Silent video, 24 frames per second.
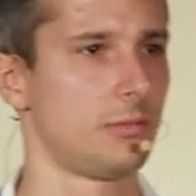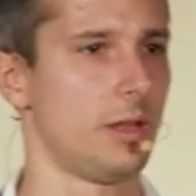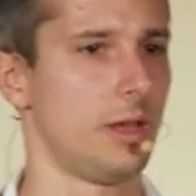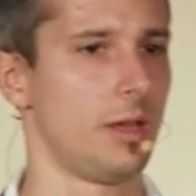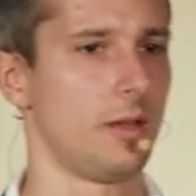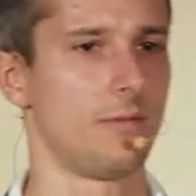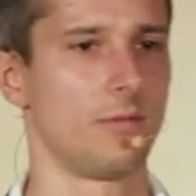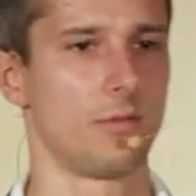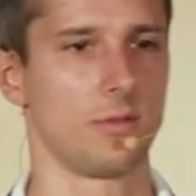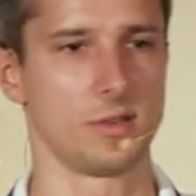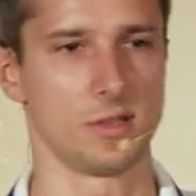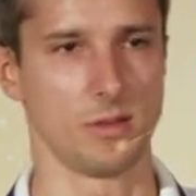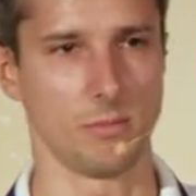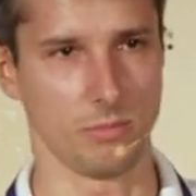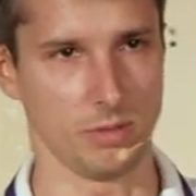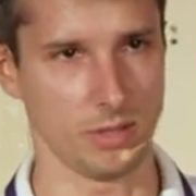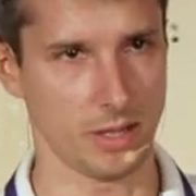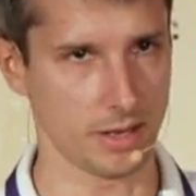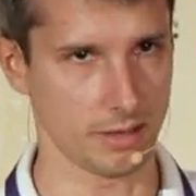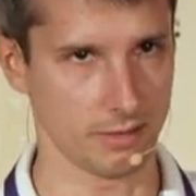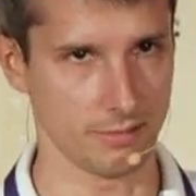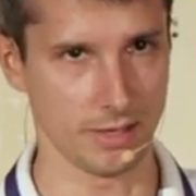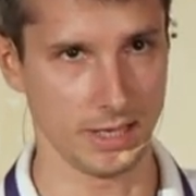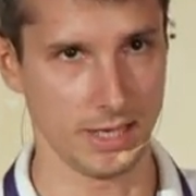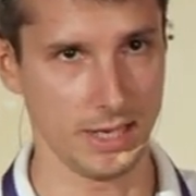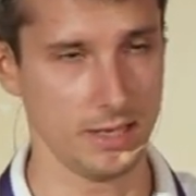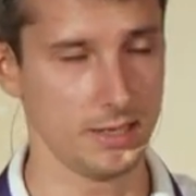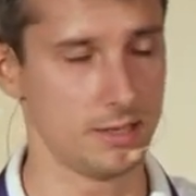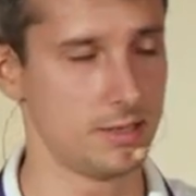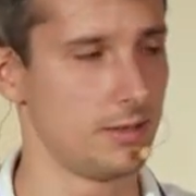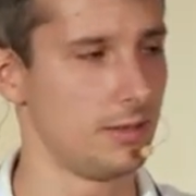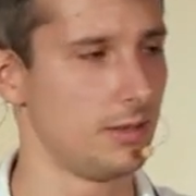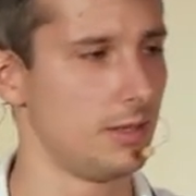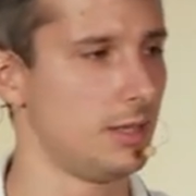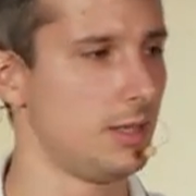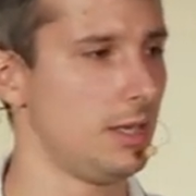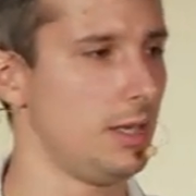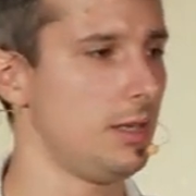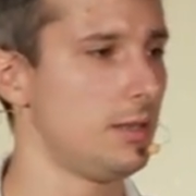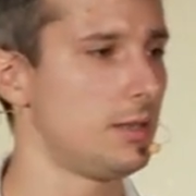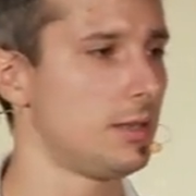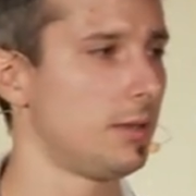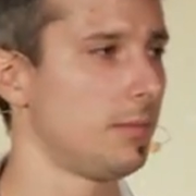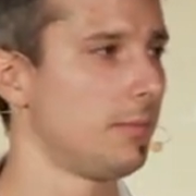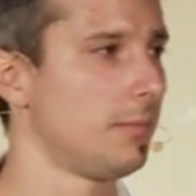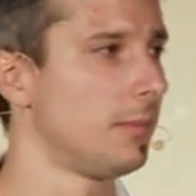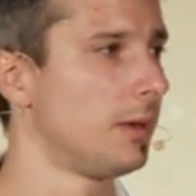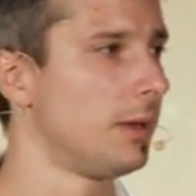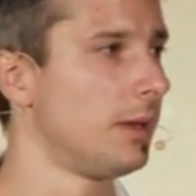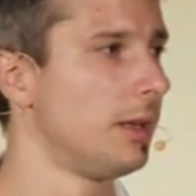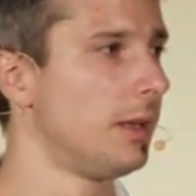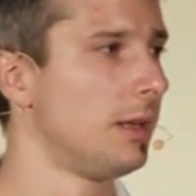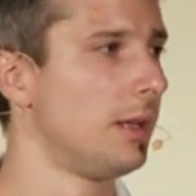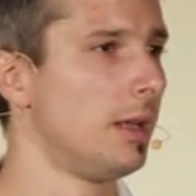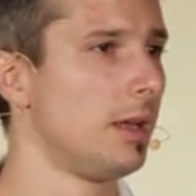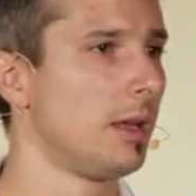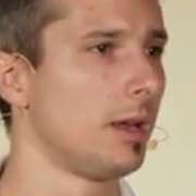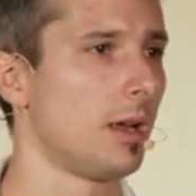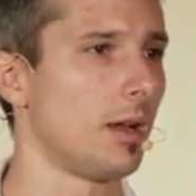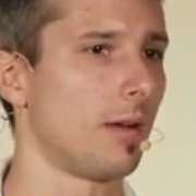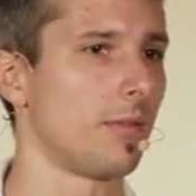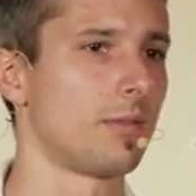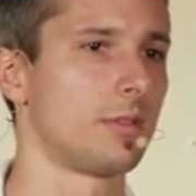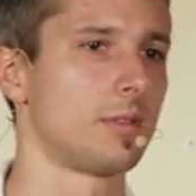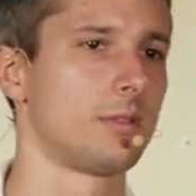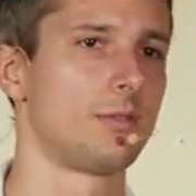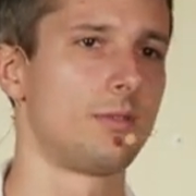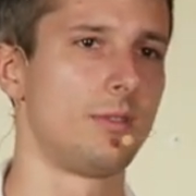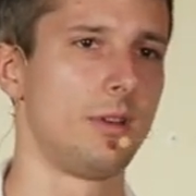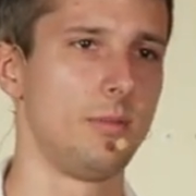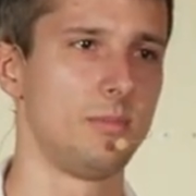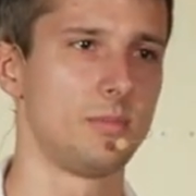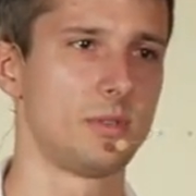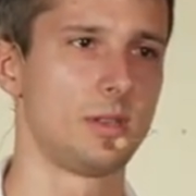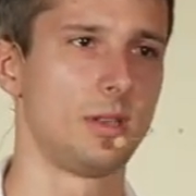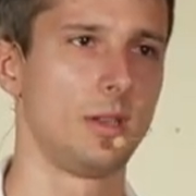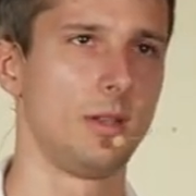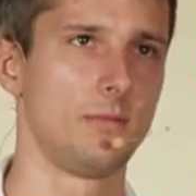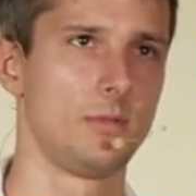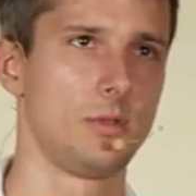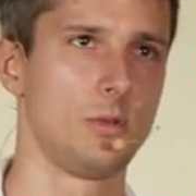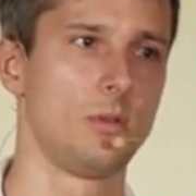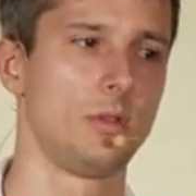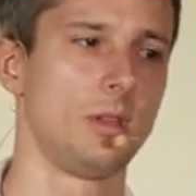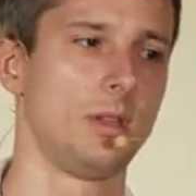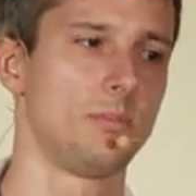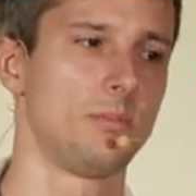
like for example aggregating the data, Kafka Streams gives you